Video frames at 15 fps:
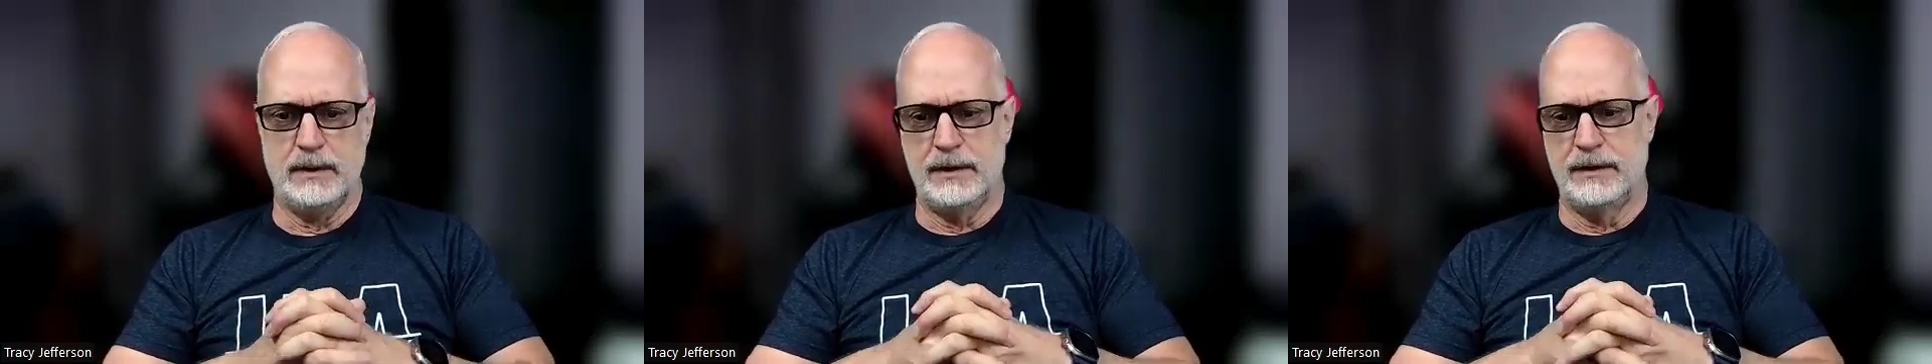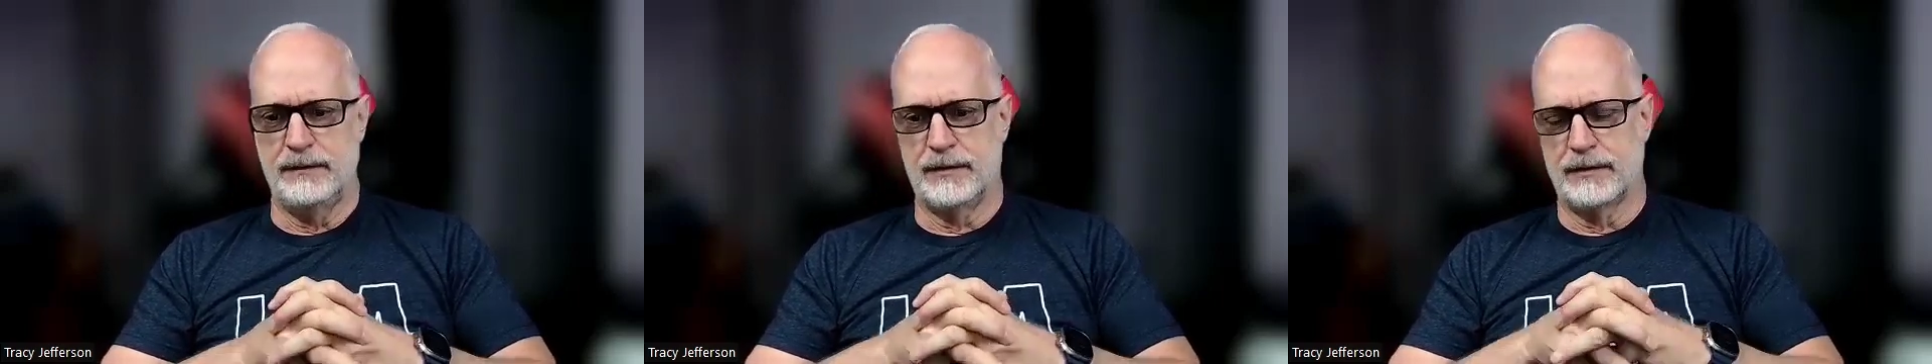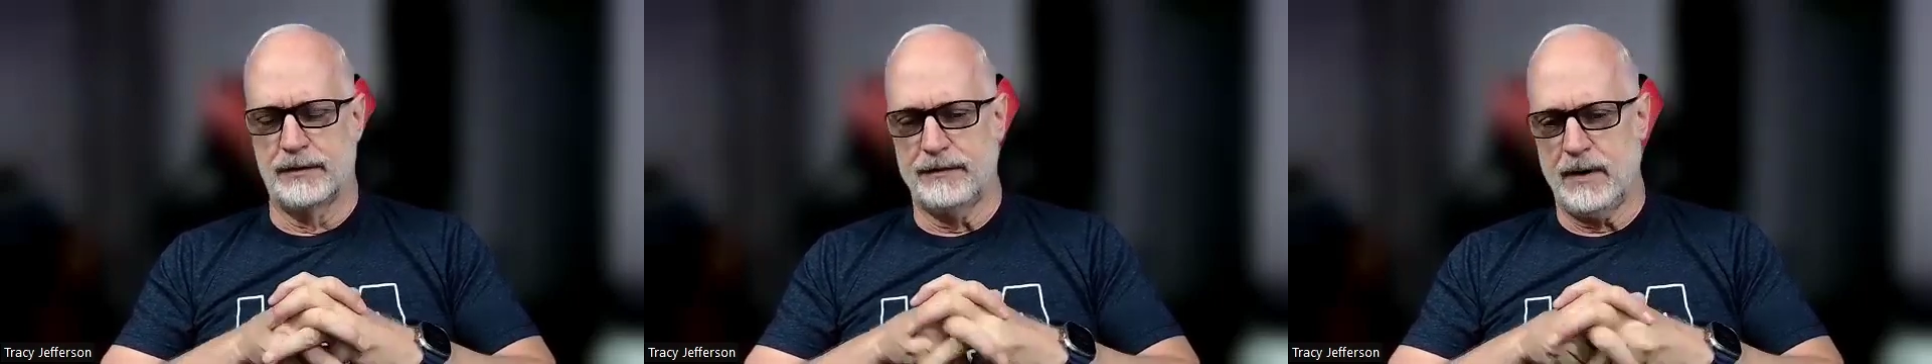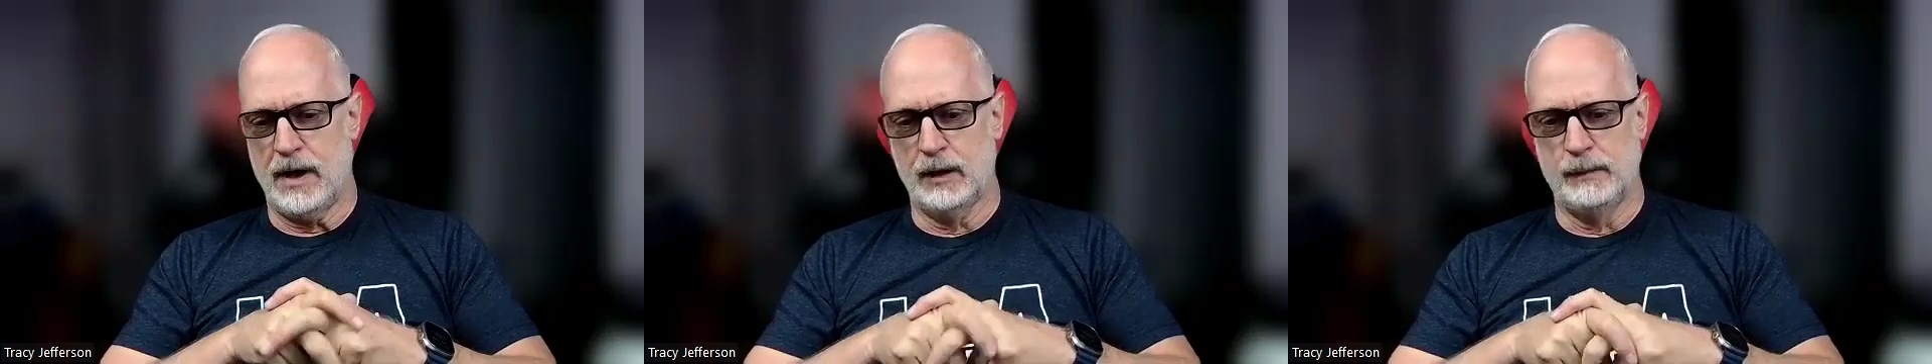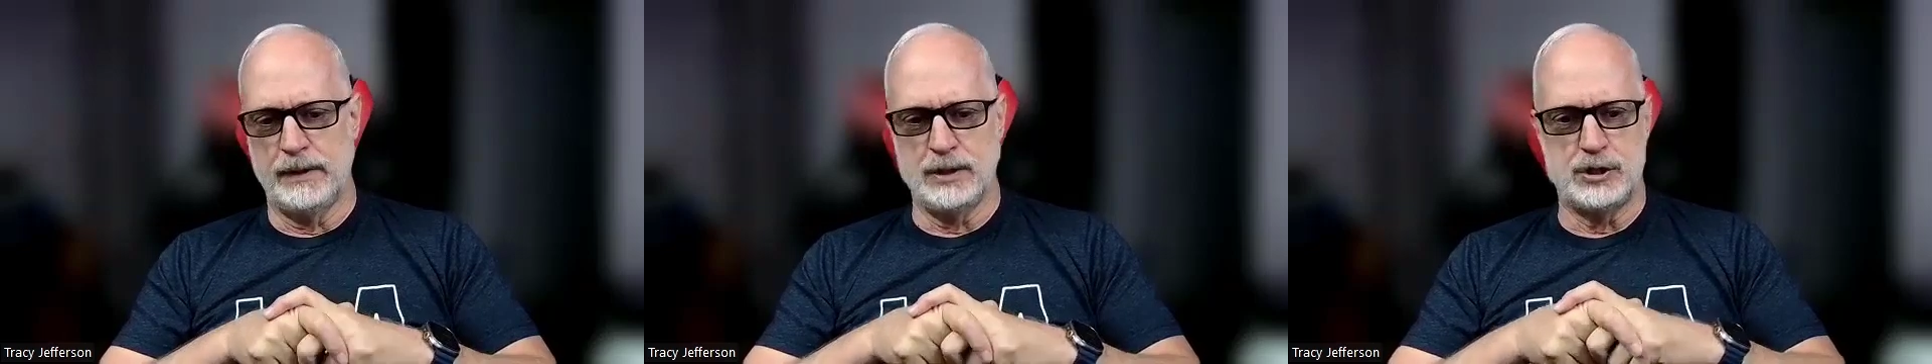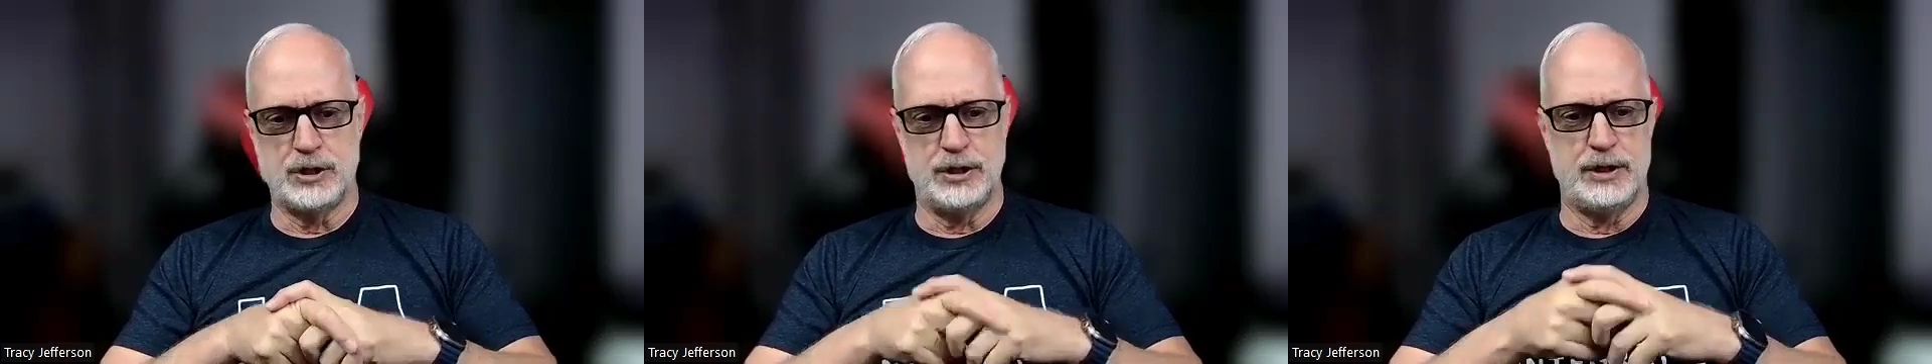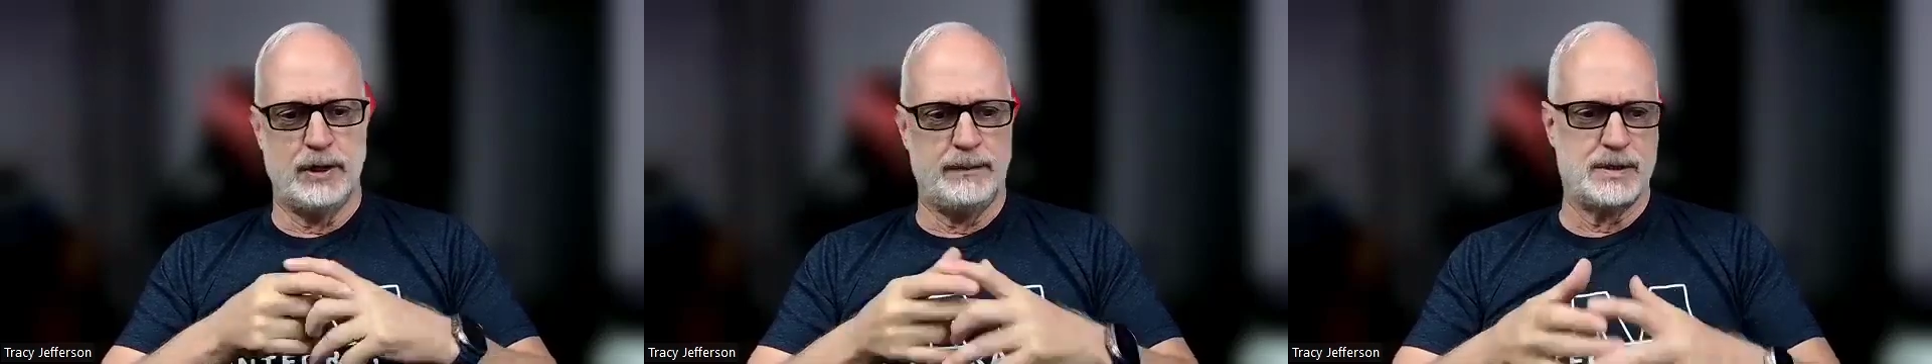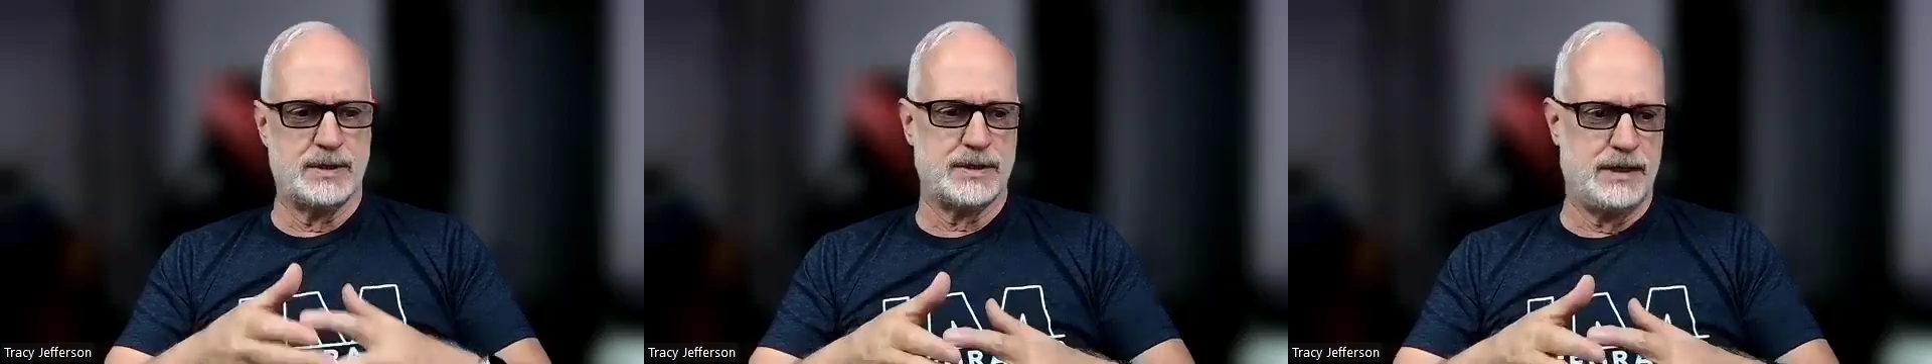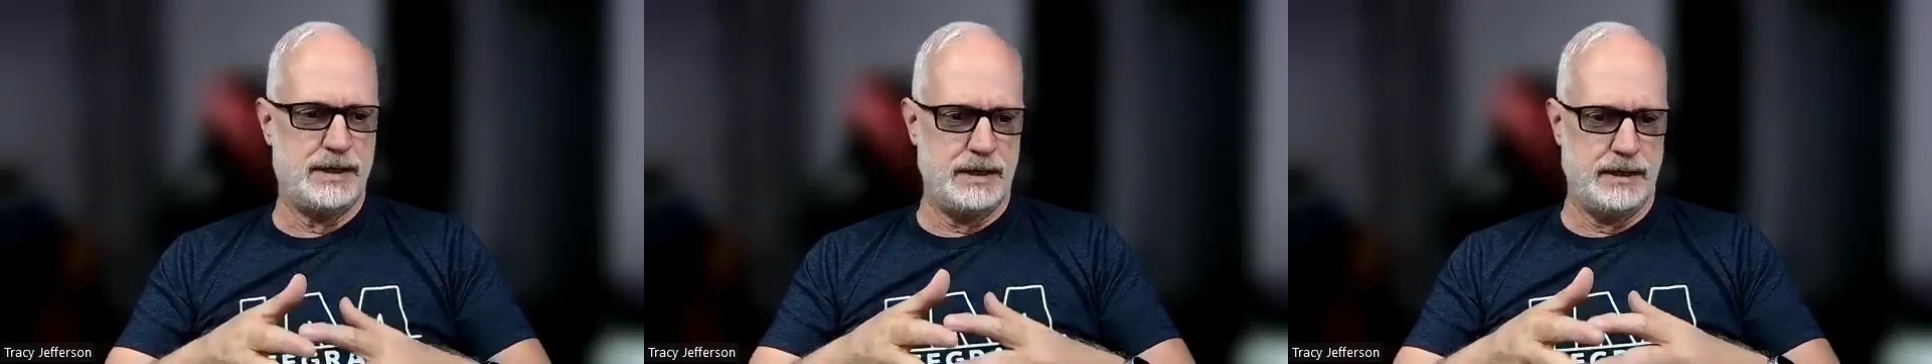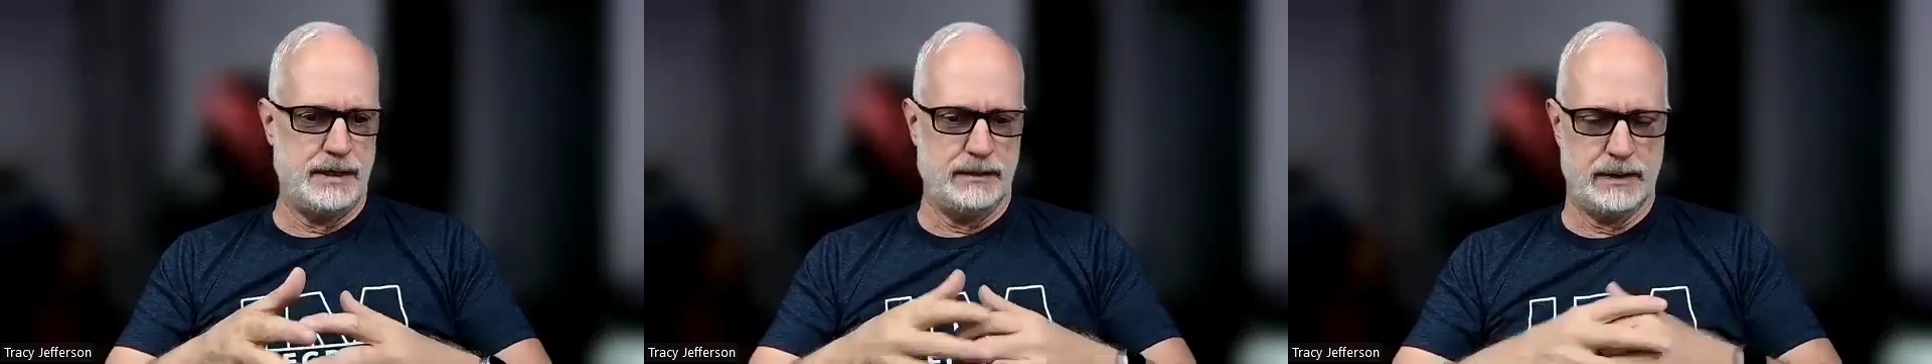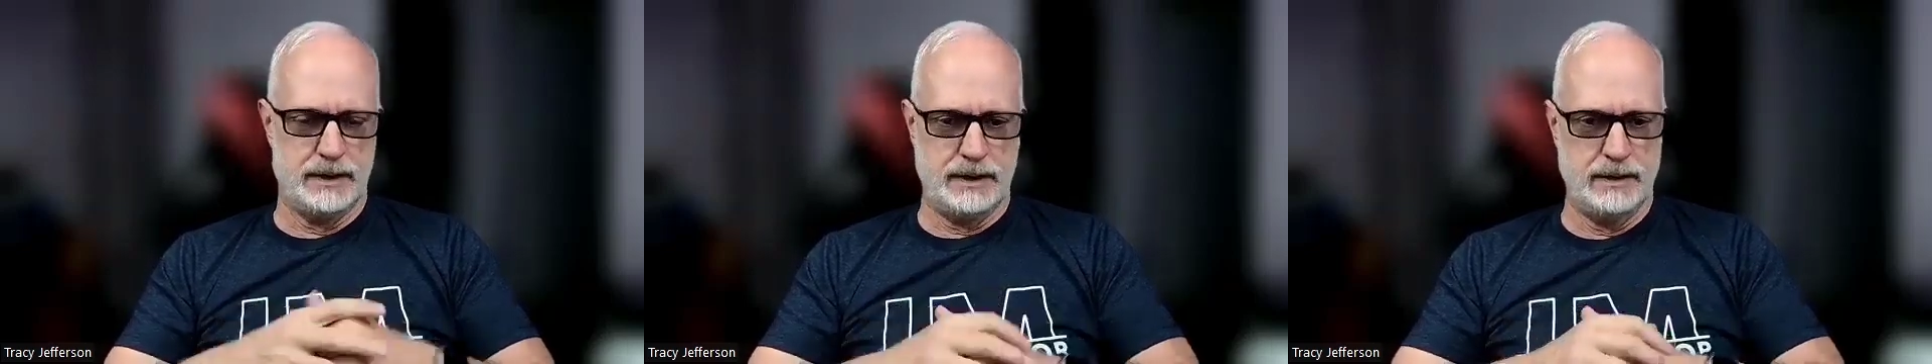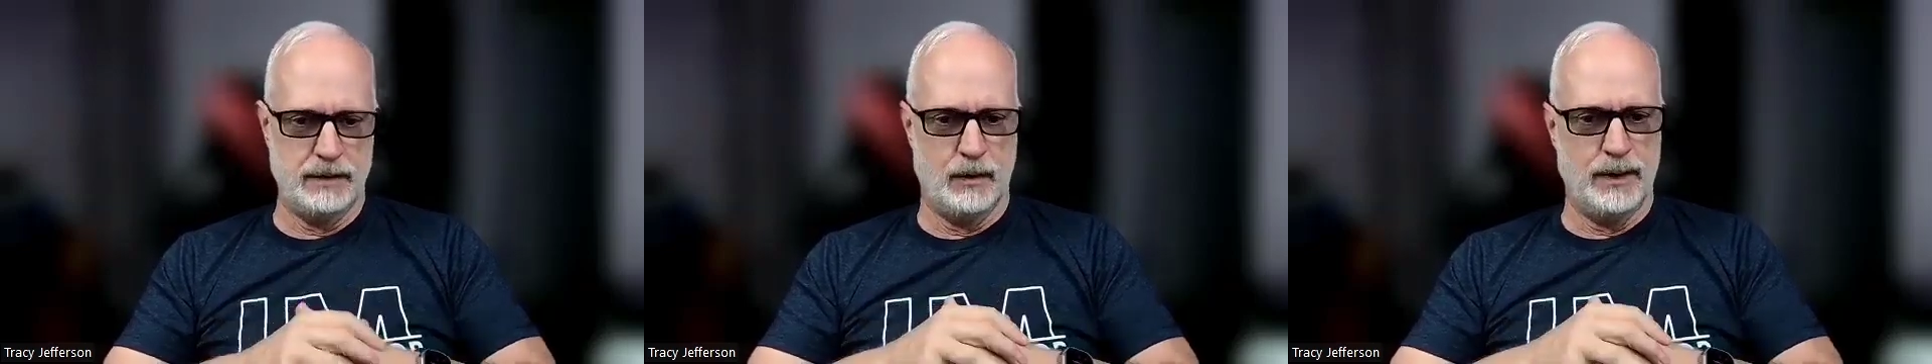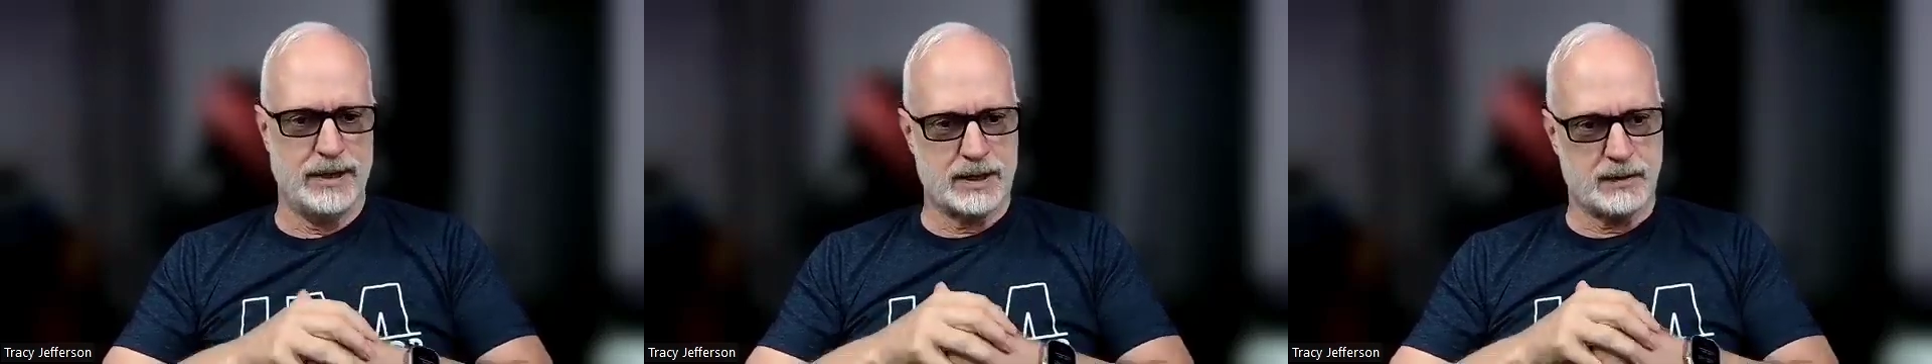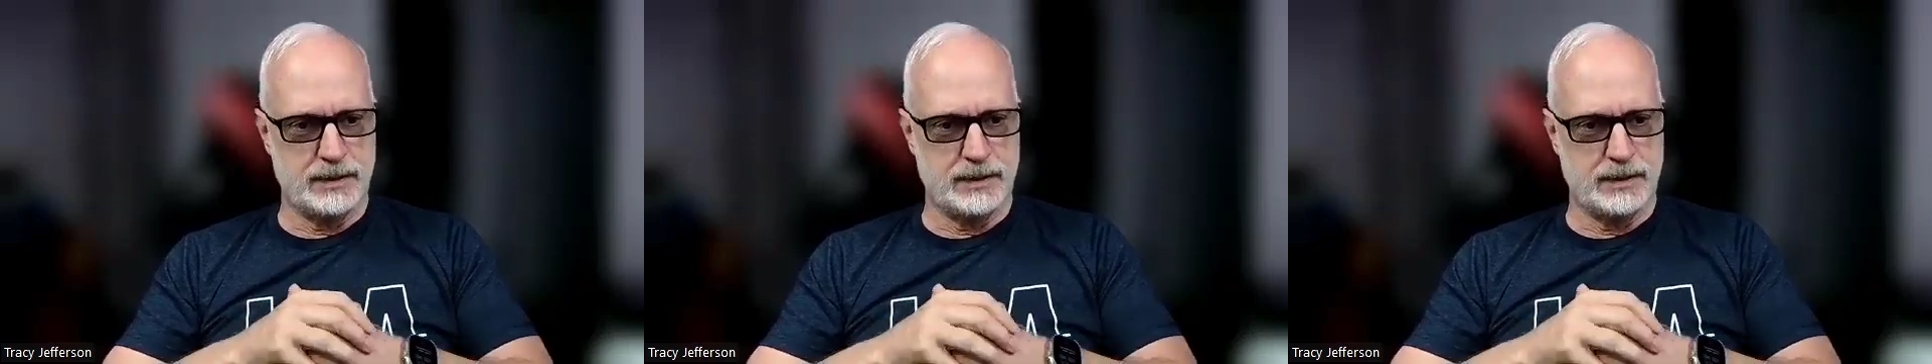If you're following GWC and EOS,